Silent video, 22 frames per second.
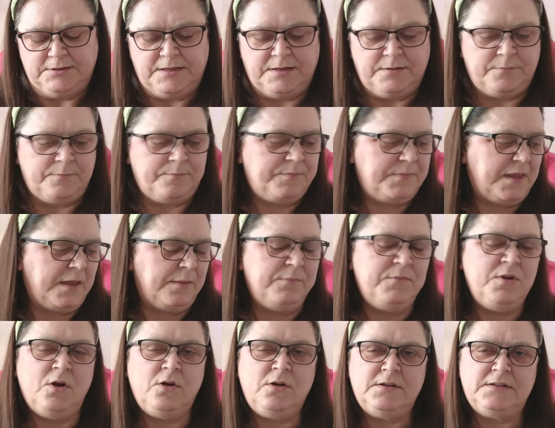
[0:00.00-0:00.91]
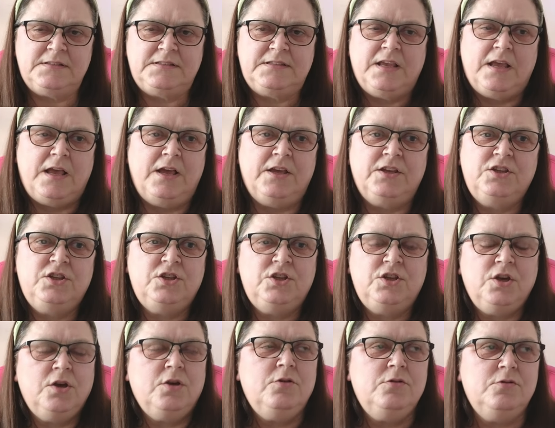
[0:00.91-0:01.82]
Now, I'm not a
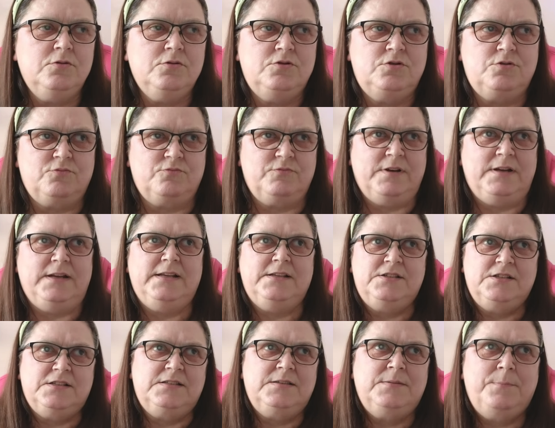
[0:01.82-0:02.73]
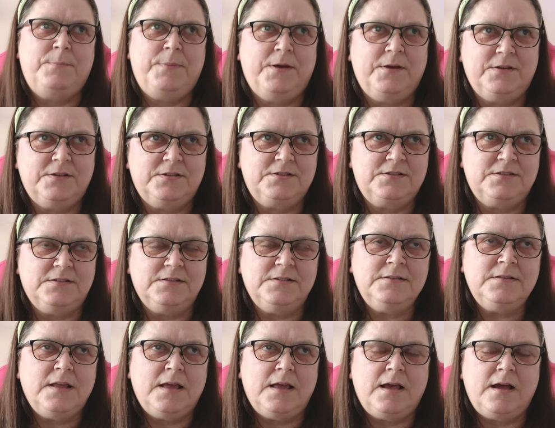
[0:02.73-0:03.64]
huge religious
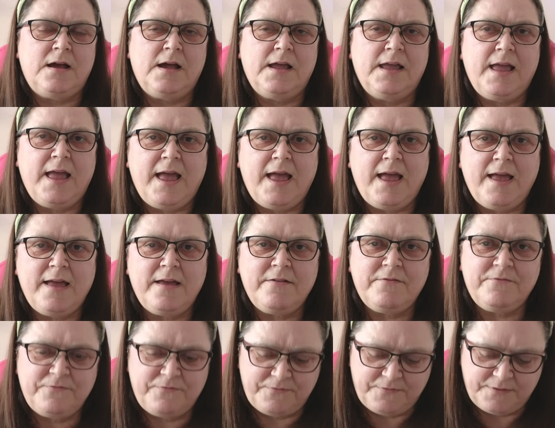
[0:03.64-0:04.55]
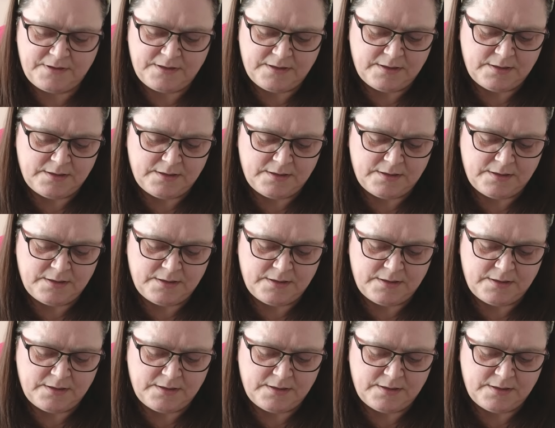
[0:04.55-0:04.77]
person. I have